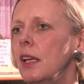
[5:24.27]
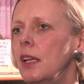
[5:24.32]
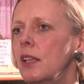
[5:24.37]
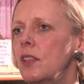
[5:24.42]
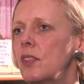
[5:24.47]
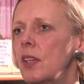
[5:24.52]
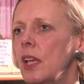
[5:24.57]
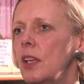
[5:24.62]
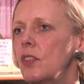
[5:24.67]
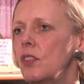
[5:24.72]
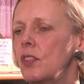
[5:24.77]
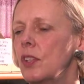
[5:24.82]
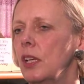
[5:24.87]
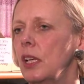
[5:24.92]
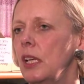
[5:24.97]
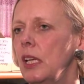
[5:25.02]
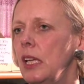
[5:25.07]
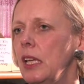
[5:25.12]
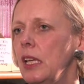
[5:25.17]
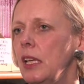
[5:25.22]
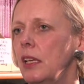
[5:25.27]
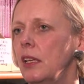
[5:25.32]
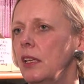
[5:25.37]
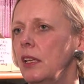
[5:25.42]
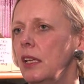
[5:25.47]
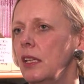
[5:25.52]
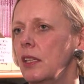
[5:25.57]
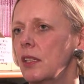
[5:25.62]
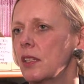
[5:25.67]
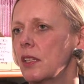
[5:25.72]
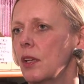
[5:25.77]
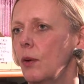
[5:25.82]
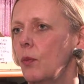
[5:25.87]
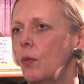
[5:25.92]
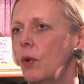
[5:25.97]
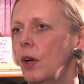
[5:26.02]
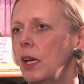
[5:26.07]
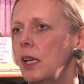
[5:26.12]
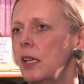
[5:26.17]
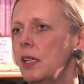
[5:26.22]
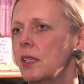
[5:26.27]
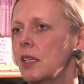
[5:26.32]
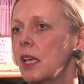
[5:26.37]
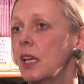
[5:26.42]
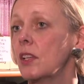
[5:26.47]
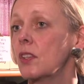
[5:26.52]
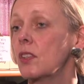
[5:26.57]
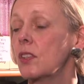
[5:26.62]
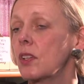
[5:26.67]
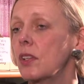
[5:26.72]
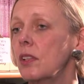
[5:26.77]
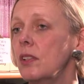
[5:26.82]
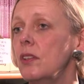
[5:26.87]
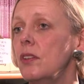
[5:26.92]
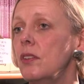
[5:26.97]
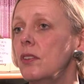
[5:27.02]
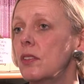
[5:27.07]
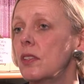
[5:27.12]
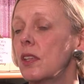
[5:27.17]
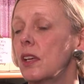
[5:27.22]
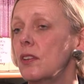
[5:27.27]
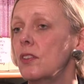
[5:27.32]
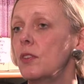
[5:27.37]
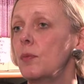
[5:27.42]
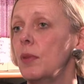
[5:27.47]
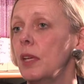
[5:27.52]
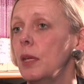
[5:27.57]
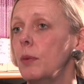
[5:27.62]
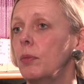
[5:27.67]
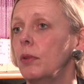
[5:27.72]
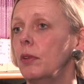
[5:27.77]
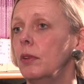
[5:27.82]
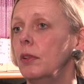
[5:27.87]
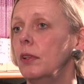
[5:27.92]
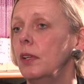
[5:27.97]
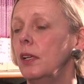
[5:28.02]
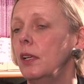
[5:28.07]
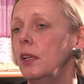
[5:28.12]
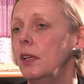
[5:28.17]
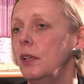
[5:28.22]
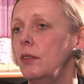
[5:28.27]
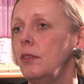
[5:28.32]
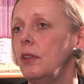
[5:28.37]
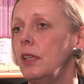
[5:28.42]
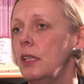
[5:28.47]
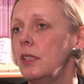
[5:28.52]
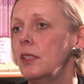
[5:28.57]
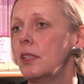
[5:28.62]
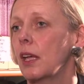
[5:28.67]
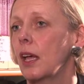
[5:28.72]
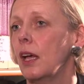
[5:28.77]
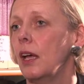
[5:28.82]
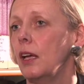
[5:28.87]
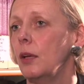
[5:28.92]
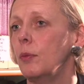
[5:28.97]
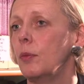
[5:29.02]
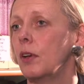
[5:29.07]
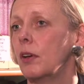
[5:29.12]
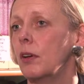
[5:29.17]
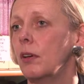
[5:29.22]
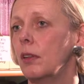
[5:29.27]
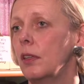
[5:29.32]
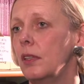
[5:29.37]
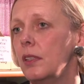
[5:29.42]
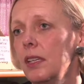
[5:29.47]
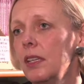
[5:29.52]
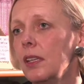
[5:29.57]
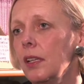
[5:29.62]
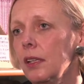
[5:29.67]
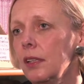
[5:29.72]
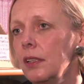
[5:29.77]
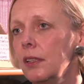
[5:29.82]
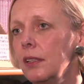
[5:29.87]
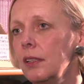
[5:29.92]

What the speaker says: essentially, in some ways, excludes those people who need to get home and cook the dinner.